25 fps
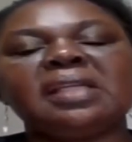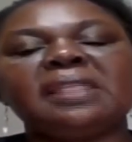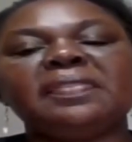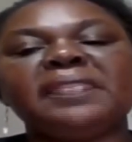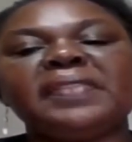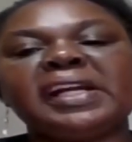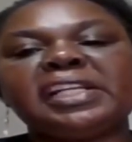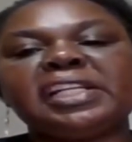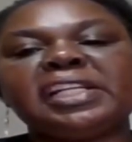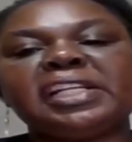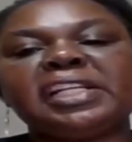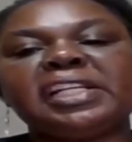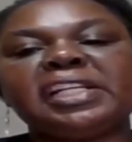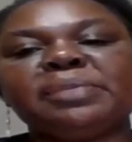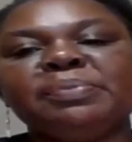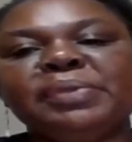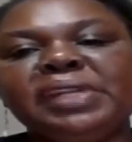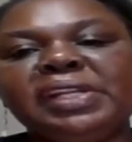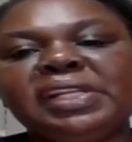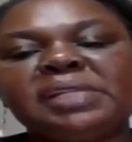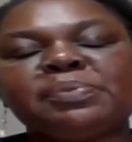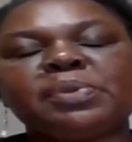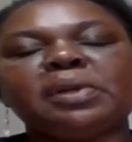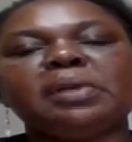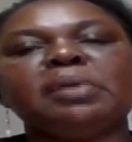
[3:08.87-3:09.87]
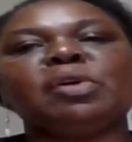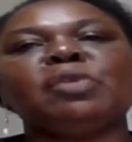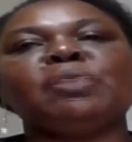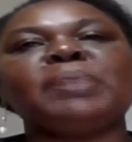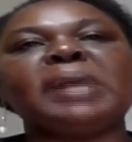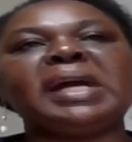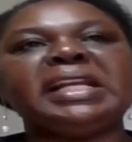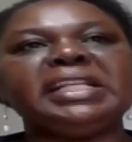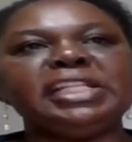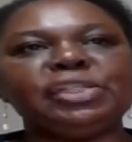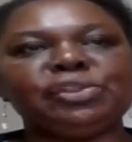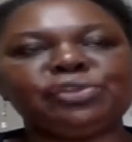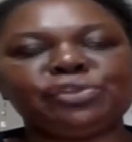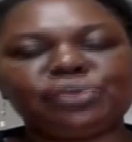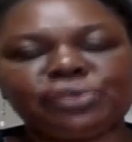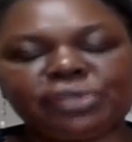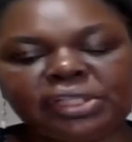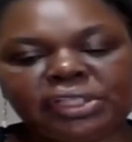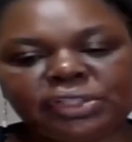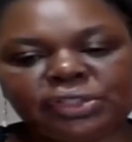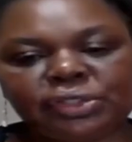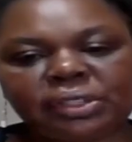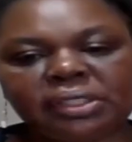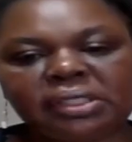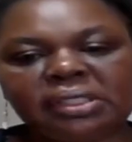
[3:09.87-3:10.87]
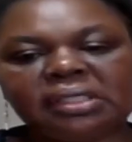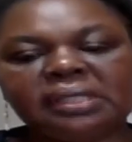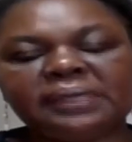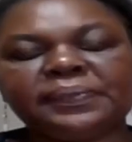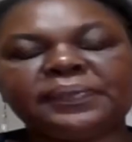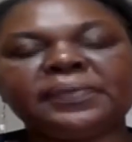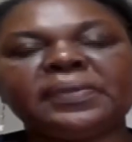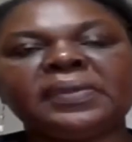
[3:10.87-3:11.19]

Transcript: That means for malnutrition.